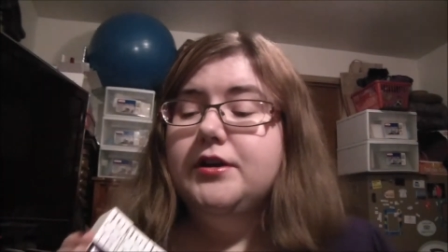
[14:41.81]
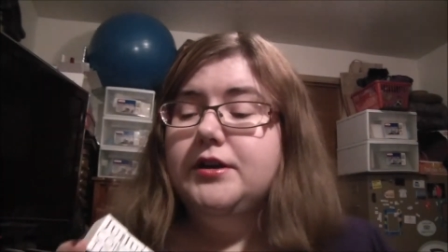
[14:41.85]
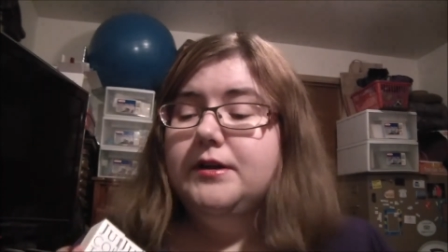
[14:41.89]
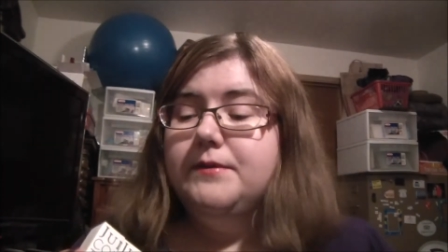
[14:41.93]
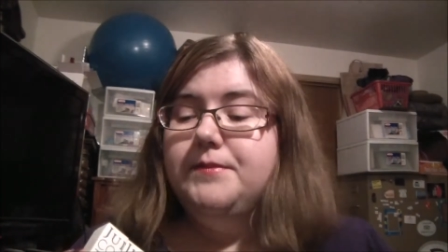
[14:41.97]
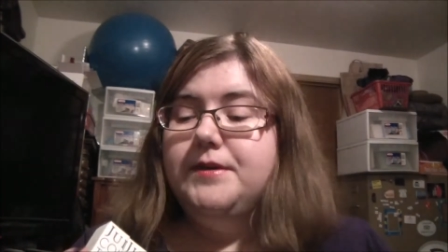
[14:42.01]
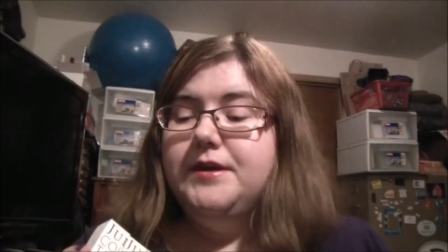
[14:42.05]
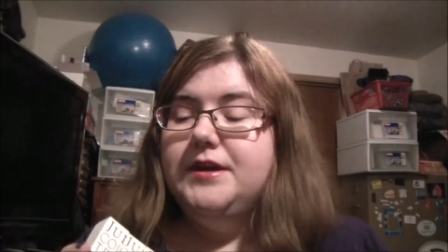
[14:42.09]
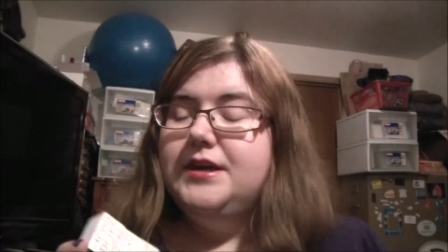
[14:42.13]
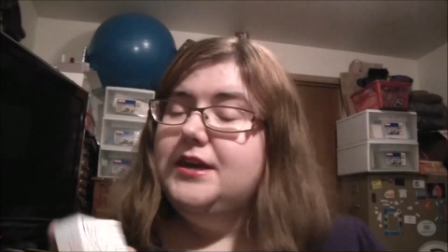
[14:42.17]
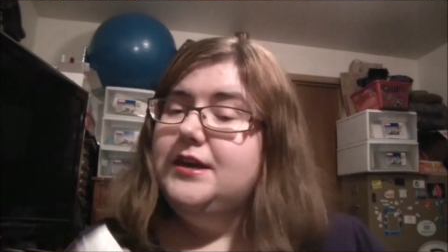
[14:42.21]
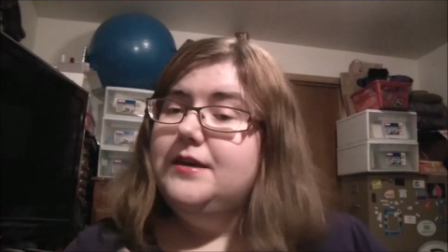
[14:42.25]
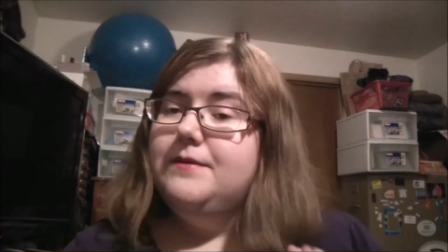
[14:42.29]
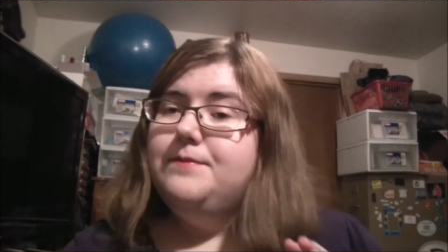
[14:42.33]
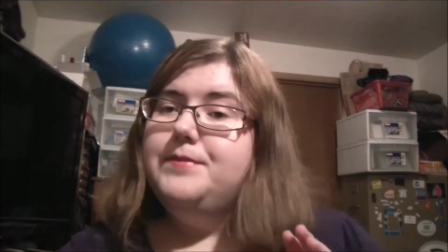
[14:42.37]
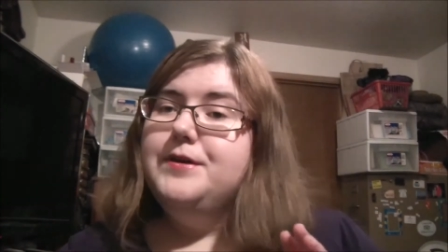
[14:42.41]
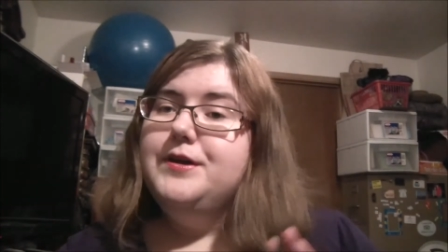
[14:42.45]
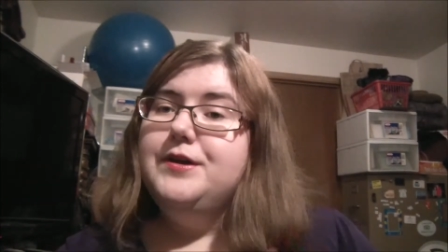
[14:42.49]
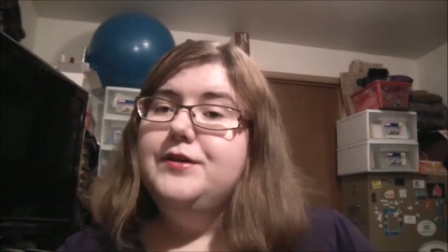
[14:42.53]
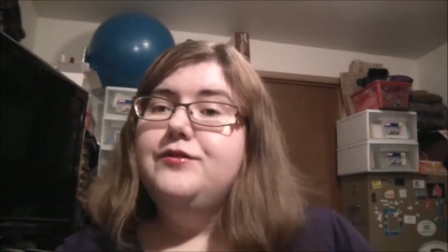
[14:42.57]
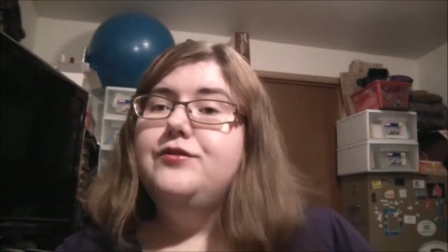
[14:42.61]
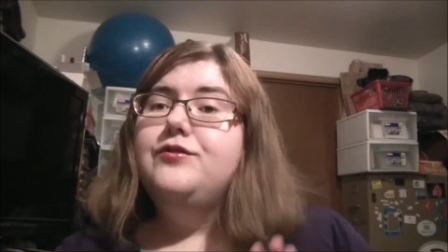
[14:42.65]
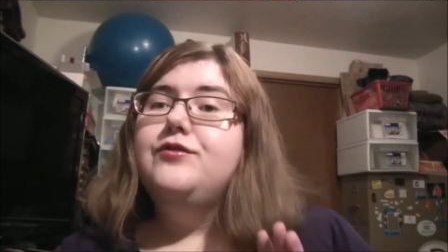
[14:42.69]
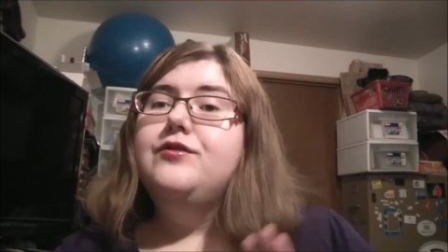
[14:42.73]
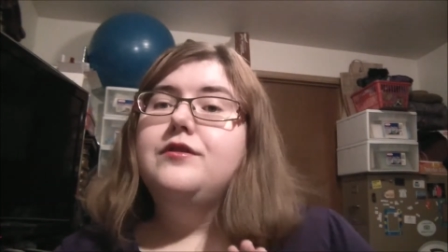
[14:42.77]
going to be
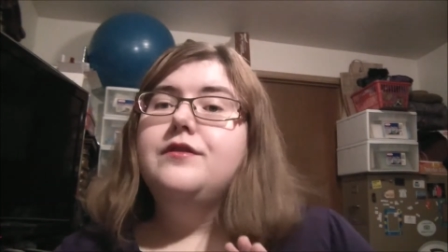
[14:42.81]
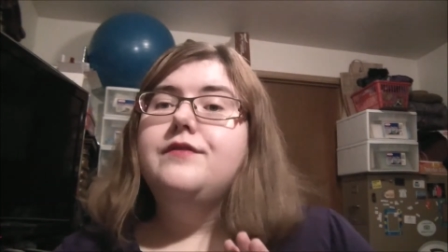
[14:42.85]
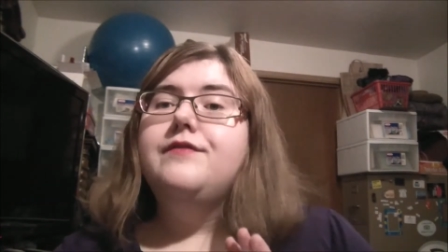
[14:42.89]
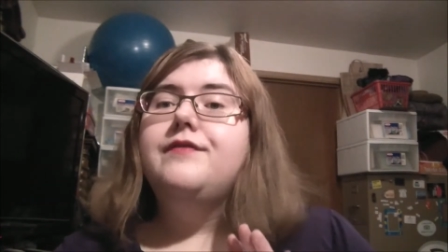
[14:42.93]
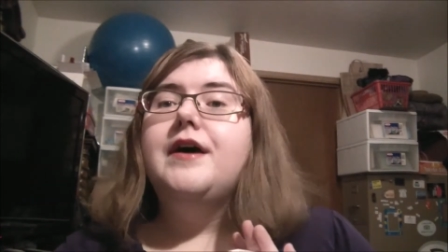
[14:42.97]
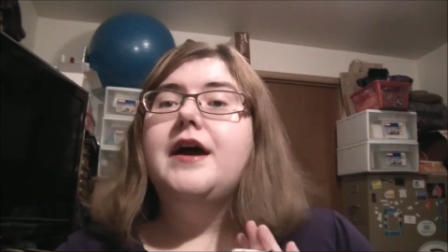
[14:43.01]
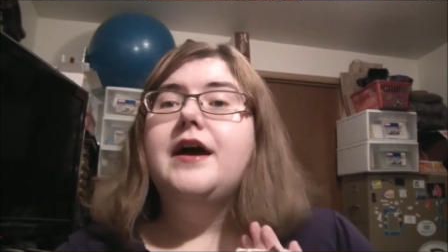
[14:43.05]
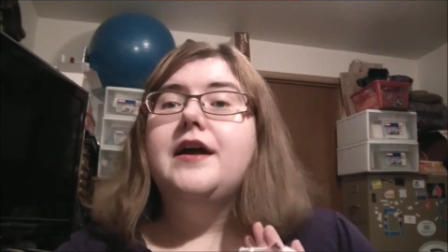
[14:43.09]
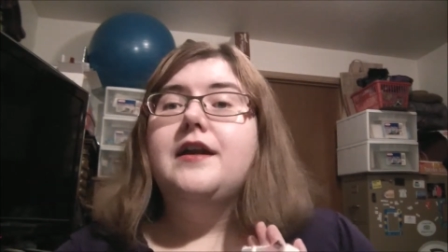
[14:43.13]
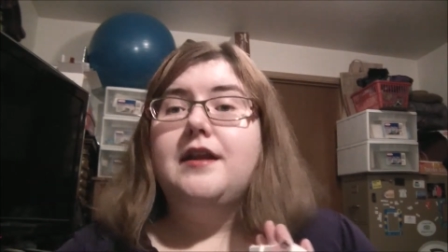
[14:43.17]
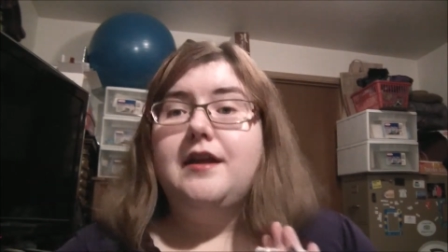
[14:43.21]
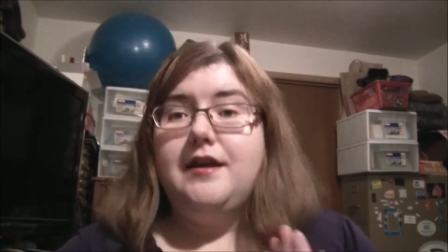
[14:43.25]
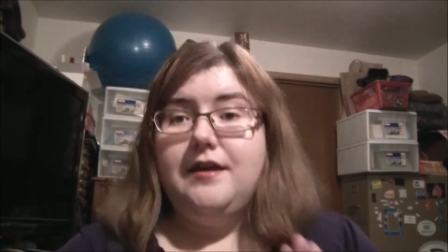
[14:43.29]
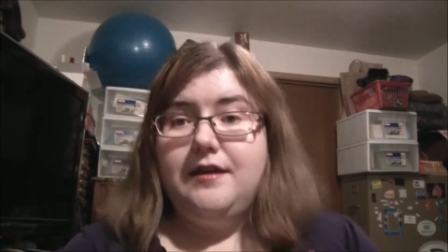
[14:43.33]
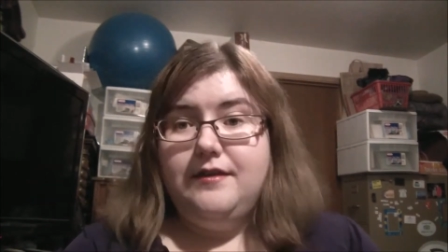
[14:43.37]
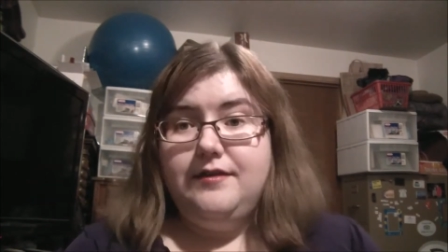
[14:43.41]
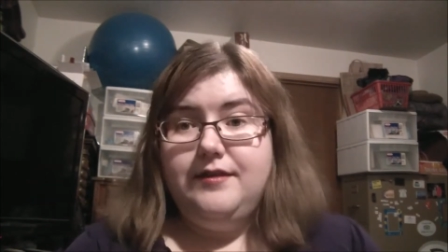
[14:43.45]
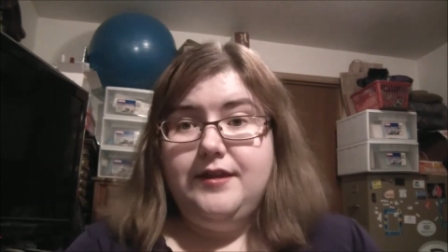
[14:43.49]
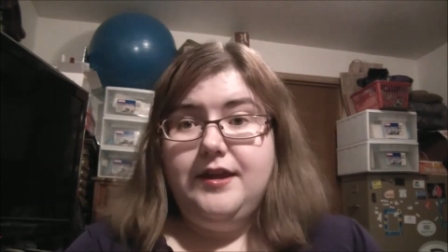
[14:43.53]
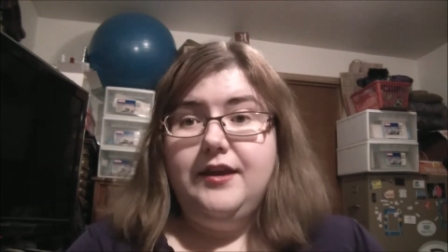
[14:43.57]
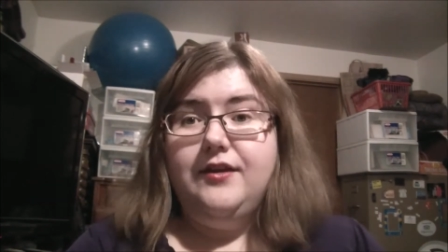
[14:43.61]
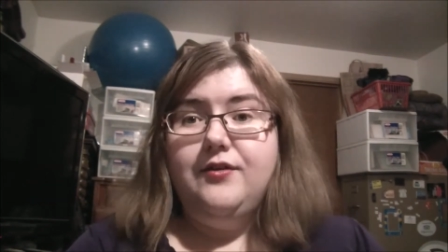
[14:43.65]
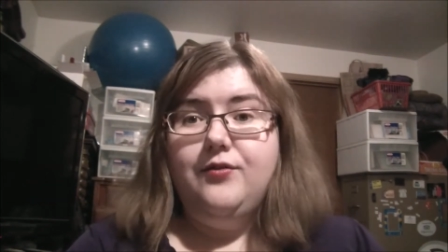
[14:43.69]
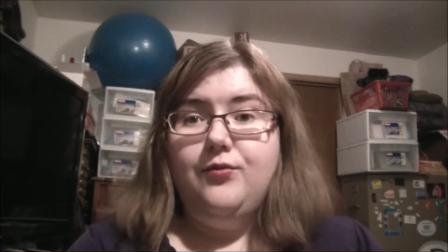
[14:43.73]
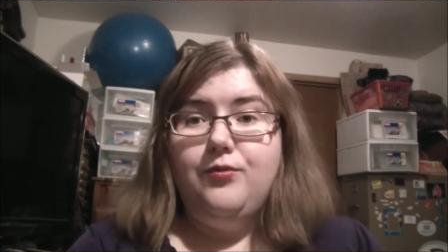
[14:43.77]
keeping due to the fact
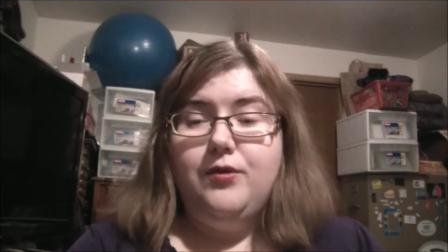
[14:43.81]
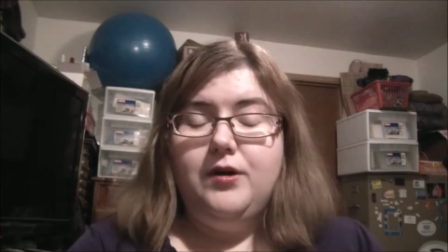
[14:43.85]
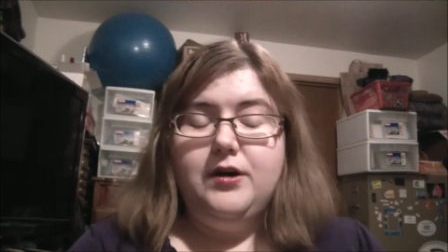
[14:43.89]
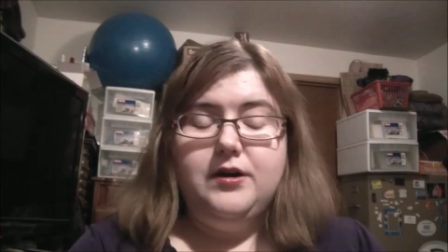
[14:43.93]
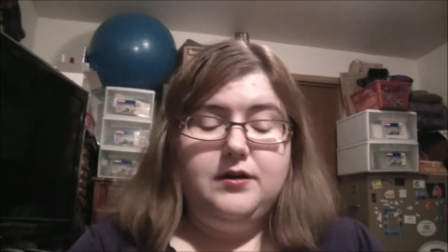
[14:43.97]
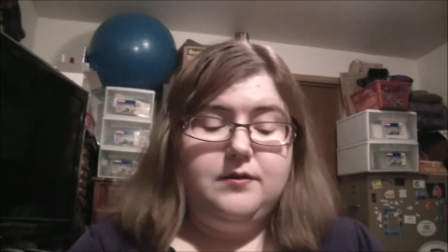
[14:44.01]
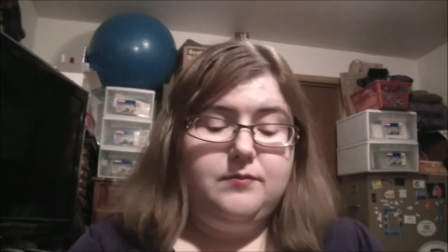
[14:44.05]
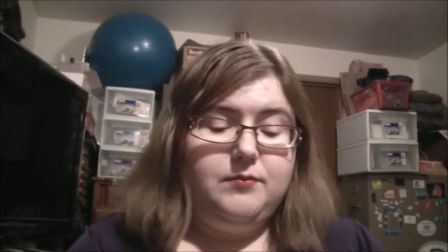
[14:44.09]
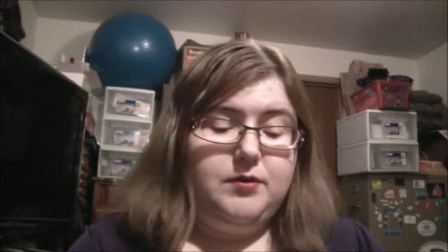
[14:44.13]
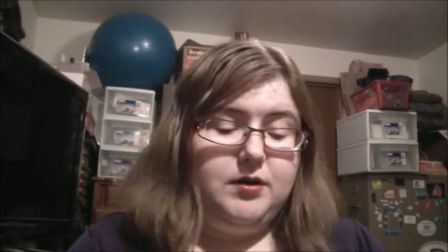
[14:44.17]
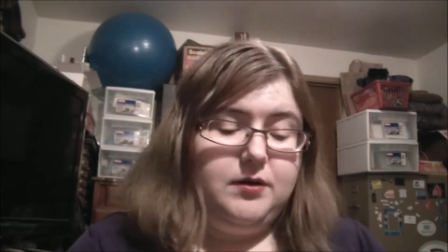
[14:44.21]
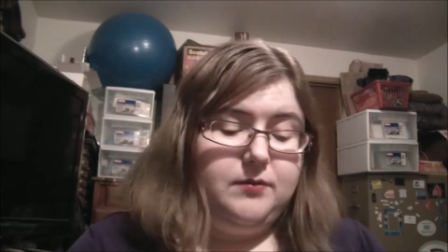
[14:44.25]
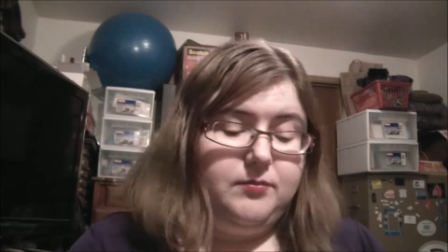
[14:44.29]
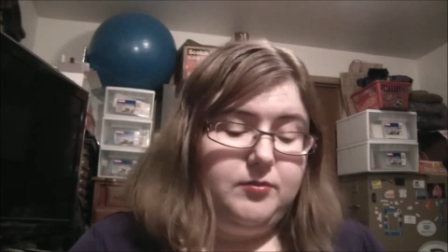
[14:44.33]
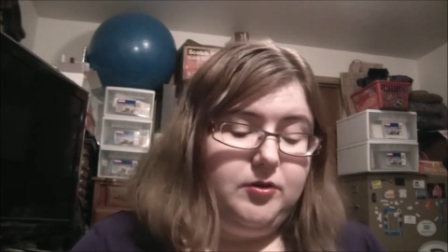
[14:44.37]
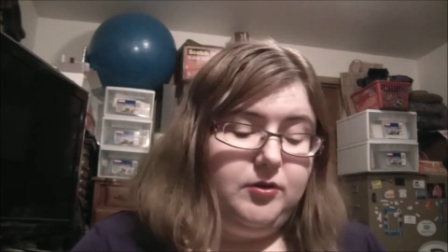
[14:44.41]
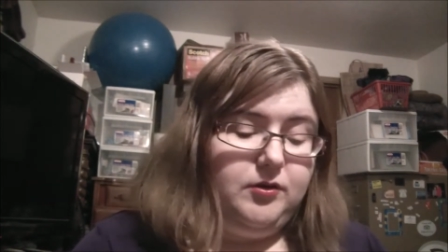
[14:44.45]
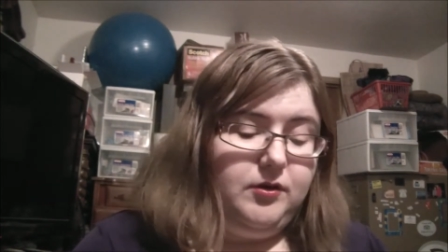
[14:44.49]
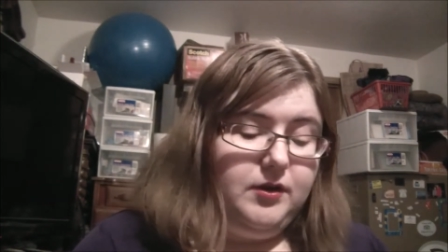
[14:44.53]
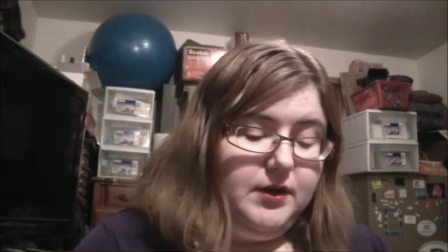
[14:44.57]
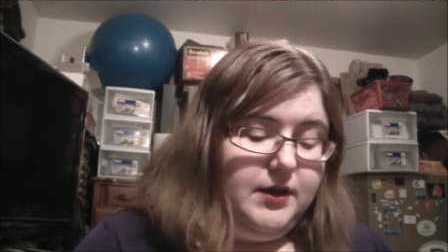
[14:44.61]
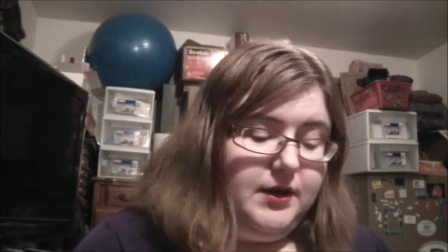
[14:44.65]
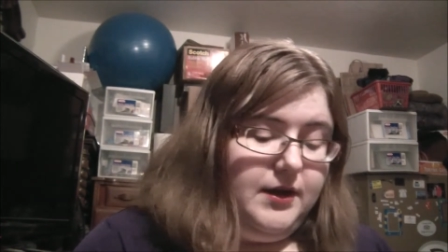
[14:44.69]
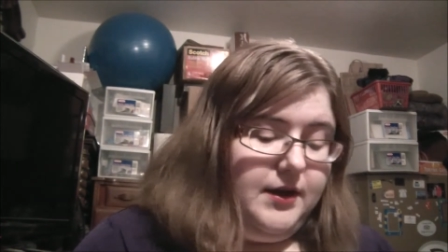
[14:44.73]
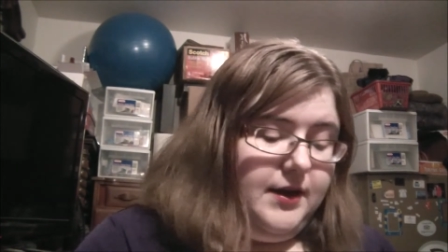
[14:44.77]
they can water
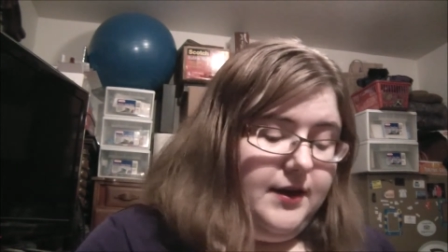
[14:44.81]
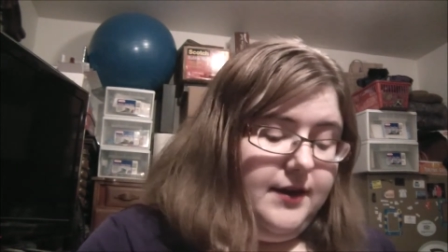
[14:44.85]
marble.